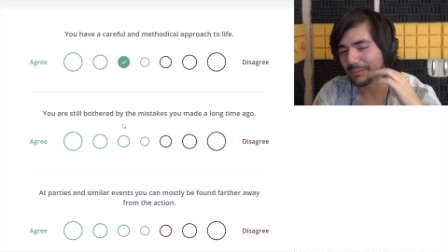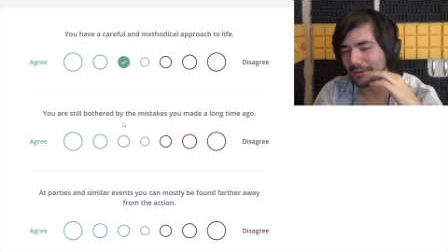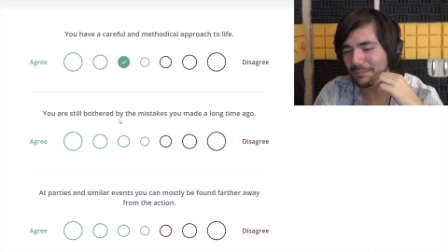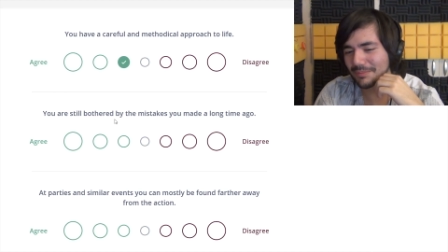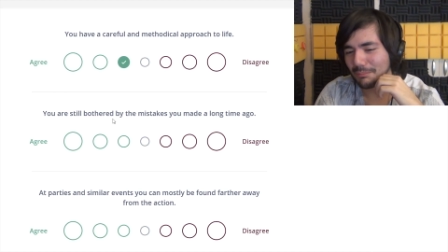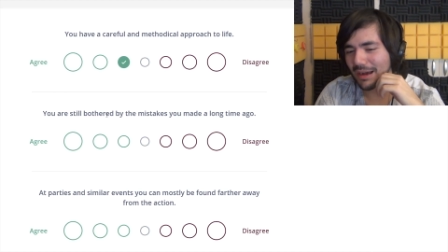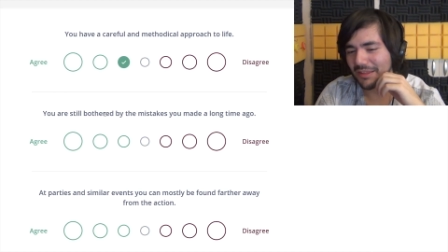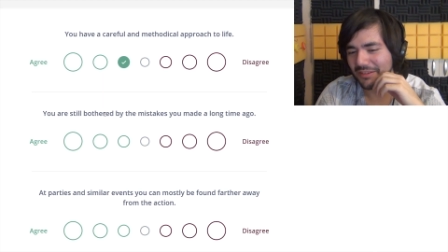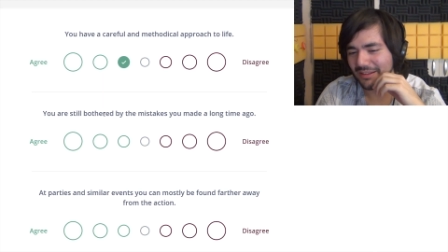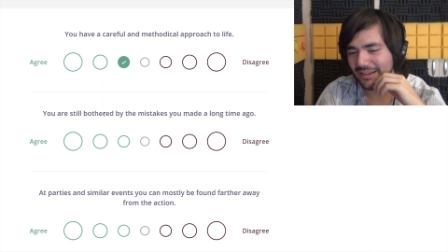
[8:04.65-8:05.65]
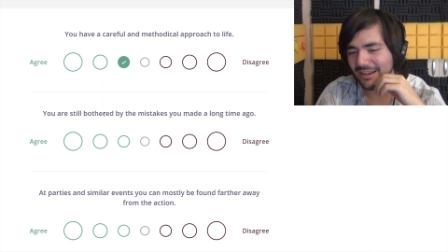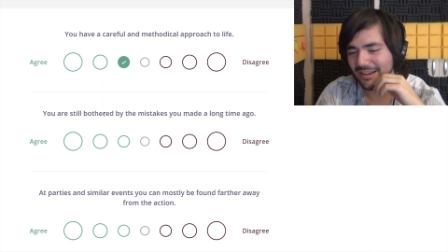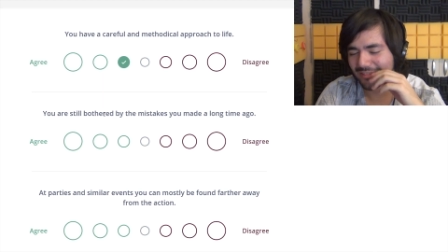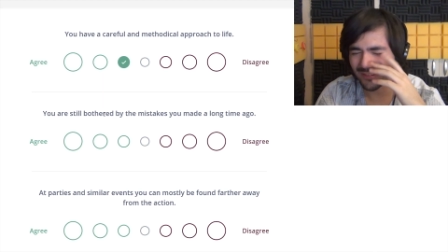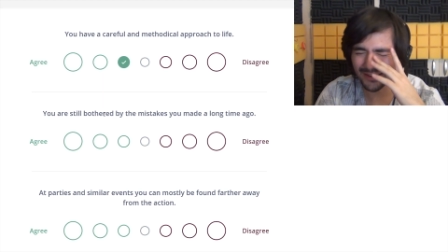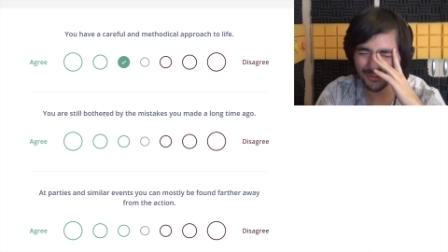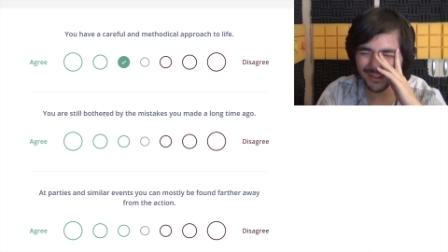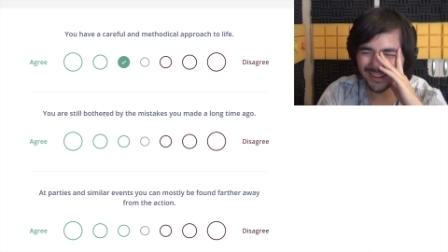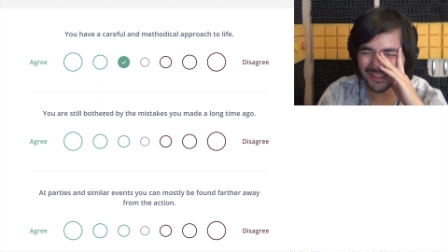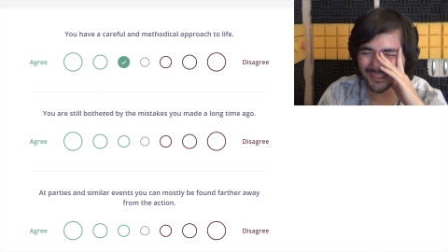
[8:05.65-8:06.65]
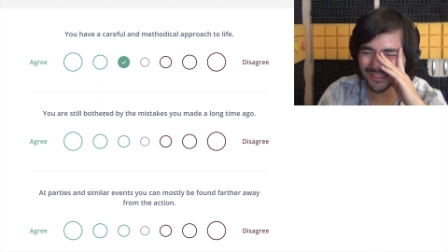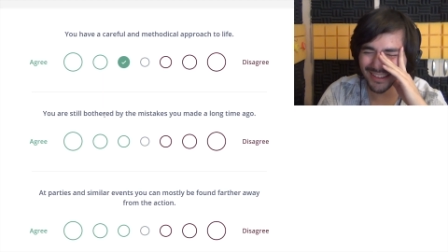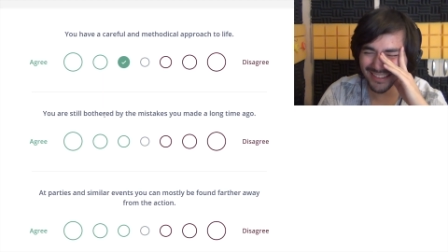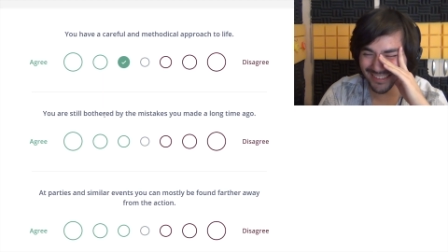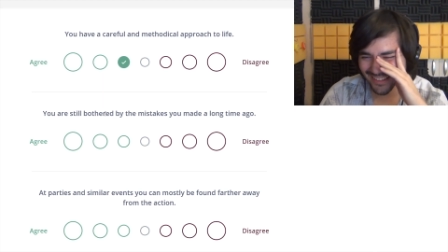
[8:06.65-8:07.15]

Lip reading: but bother. Like, oh God, why did I do that?